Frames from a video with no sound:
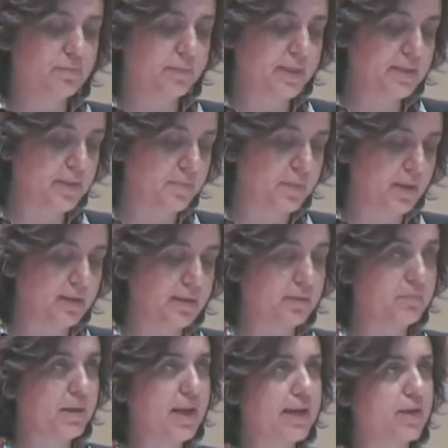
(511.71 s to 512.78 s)
principal,
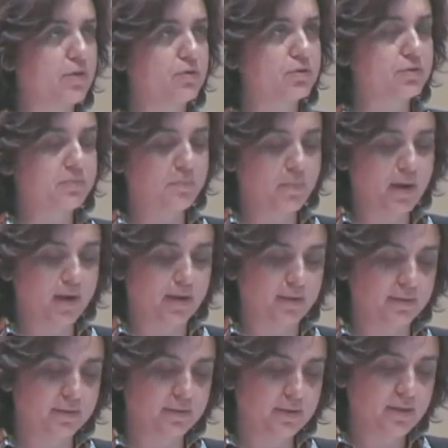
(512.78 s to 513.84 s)
and Plagios,
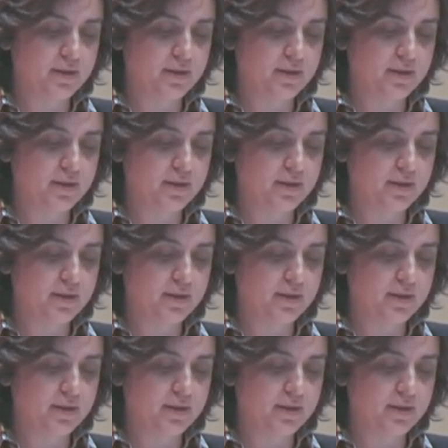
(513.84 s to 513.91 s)
plagal,